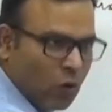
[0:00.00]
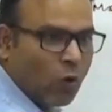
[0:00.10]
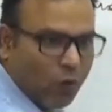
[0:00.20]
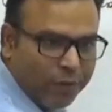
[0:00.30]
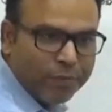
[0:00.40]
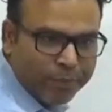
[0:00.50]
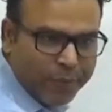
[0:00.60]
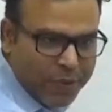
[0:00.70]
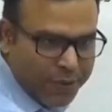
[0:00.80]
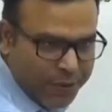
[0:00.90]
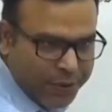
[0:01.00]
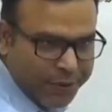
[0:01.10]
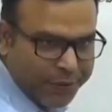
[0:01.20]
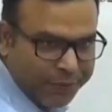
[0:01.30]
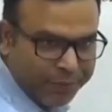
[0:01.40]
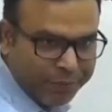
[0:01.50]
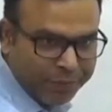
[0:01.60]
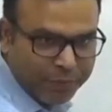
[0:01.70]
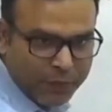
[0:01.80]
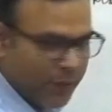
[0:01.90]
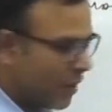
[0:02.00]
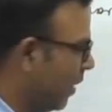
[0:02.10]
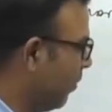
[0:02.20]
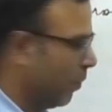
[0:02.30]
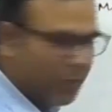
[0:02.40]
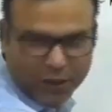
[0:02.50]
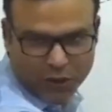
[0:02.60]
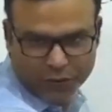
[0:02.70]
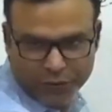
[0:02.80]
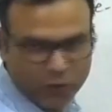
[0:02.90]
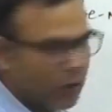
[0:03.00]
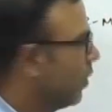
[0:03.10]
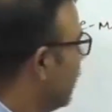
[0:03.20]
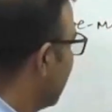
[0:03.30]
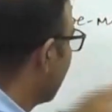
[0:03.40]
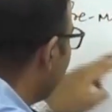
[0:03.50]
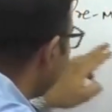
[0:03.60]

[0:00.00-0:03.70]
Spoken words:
Core present with the same temperature. So this